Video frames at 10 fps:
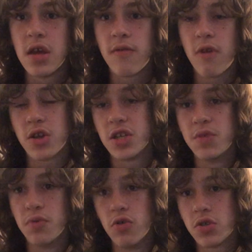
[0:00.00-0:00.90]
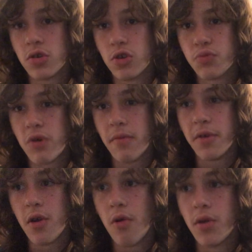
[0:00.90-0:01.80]
Frosty's boosters
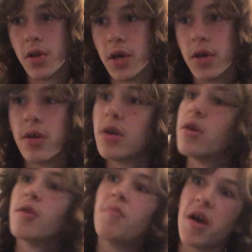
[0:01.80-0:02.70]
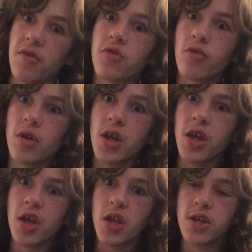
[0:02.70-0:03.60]
probably going to my other
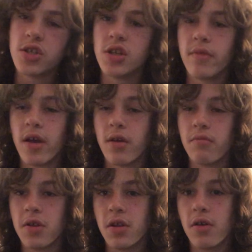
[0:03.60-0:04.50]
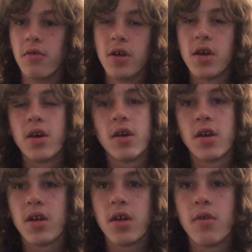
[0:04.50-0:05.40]
Grinch, and my
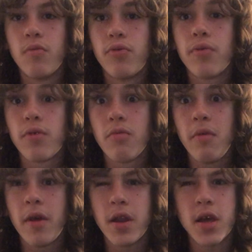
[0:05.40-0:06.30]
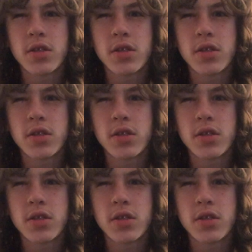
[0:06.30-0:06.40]
probably by